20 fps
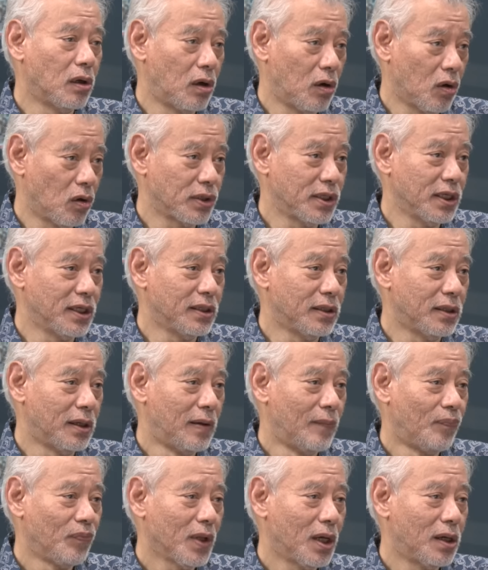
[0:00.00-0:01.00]
logging
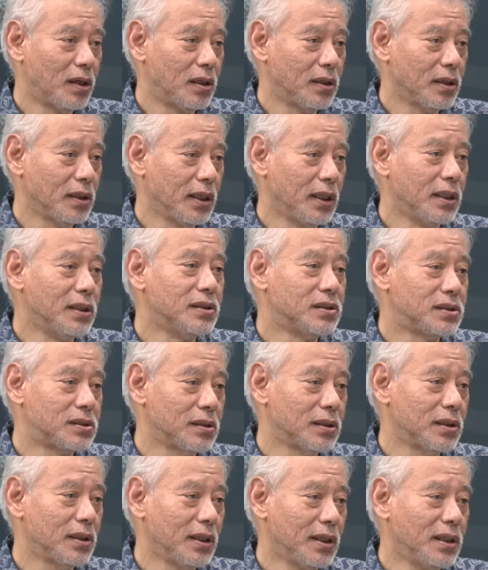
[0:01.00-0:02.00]

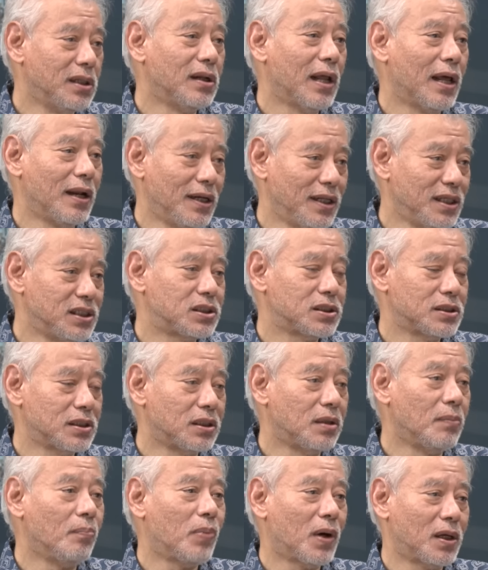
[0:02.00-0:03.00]
in at least
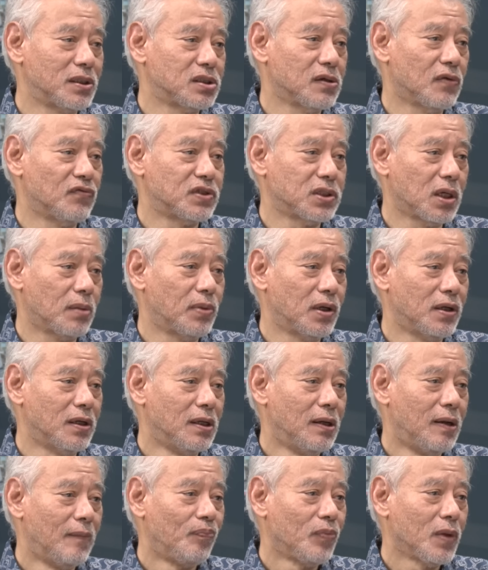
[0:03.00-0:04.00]
certain parts of Sabah,
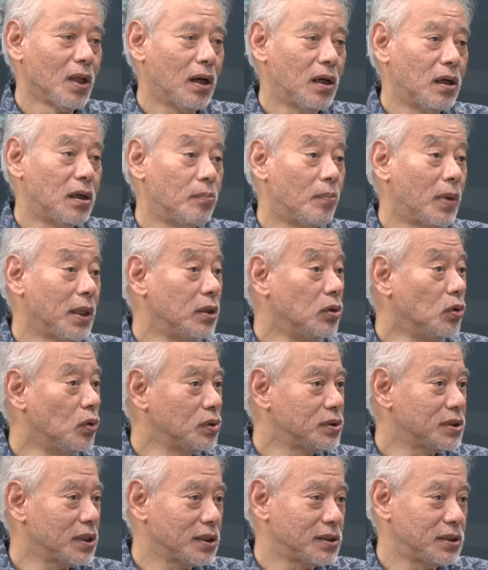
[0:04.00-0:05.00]
but
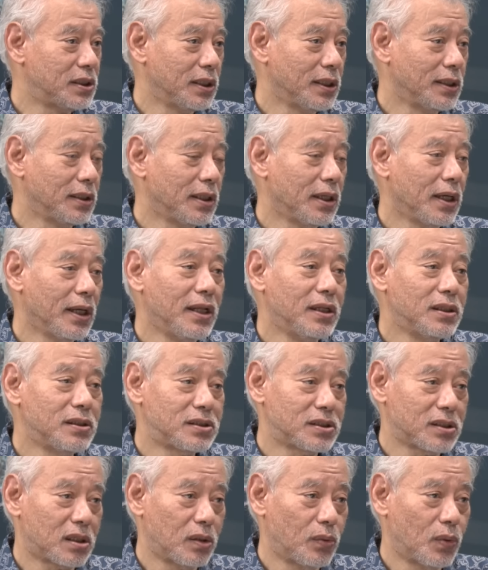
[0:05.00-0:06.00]
no such thing in
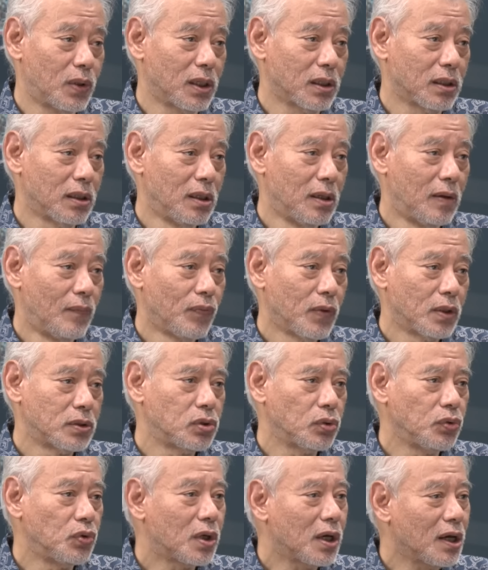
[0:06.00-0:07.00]
Sarawak.
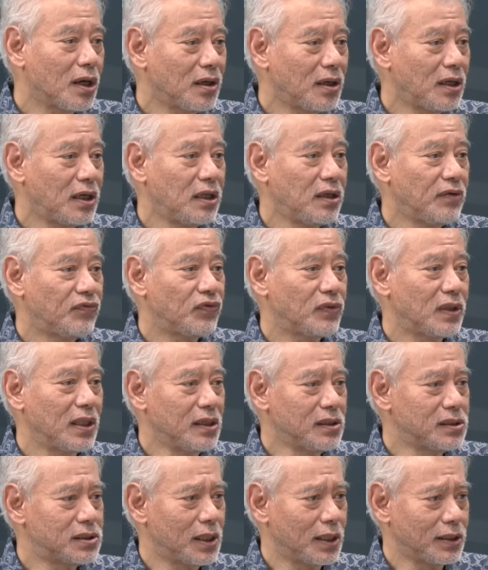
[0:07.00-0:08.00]
So you can't leave
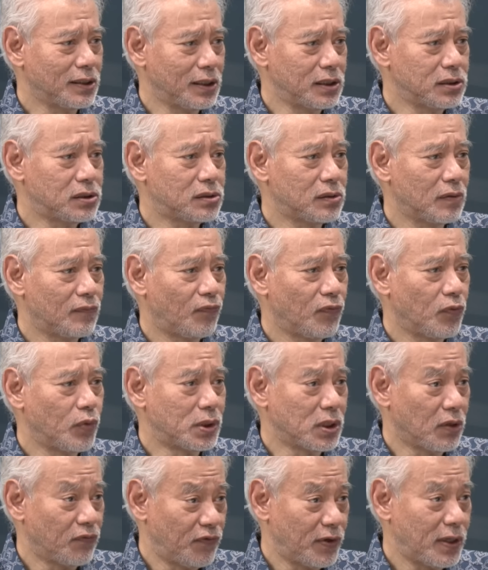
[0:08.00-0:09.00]
things like this,
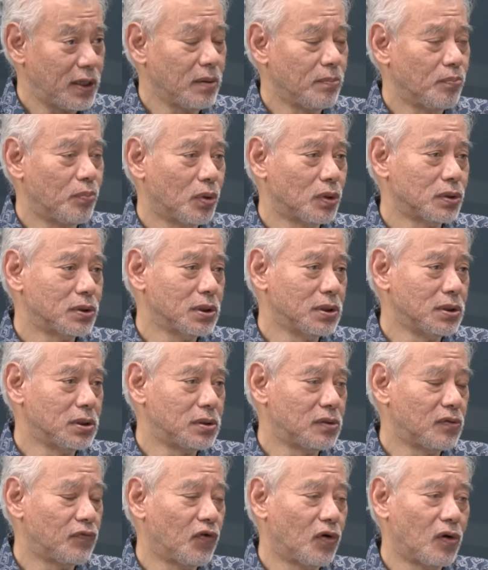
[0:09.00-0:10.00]
which are very important
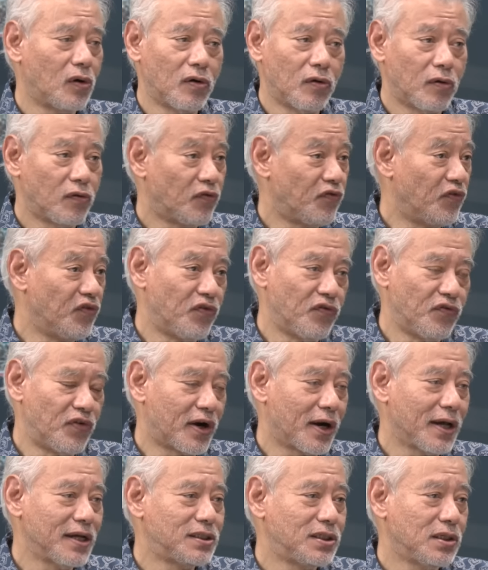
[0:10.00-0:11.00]
for a
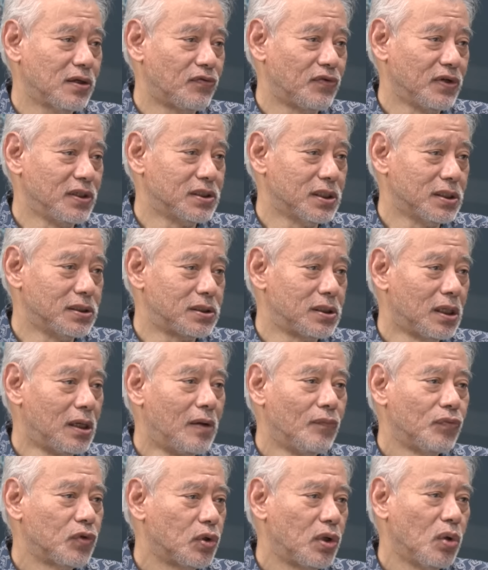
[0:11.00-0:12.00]
variety of reasons,
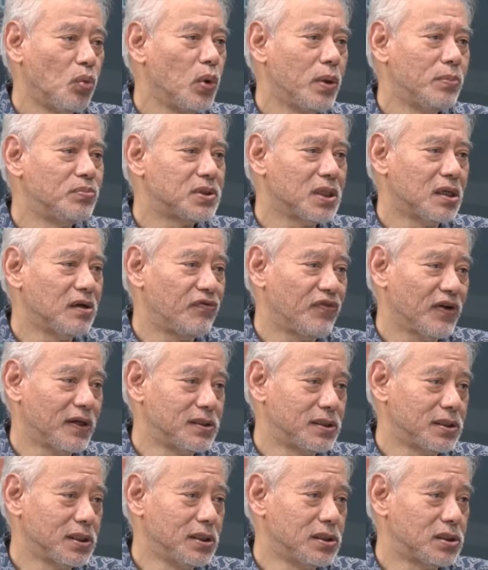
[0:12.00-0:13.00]
to the whims and
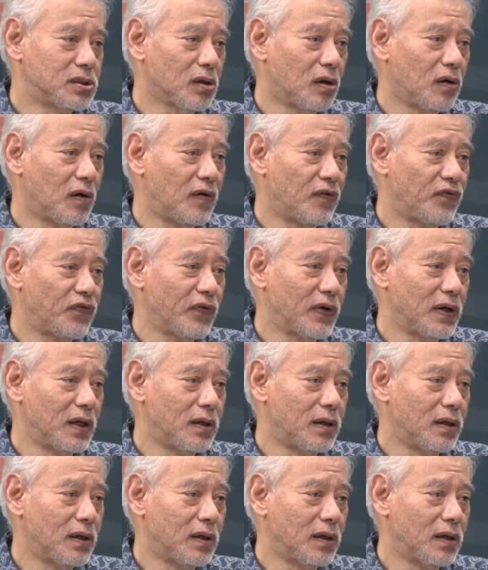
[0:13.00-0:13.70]
fancies of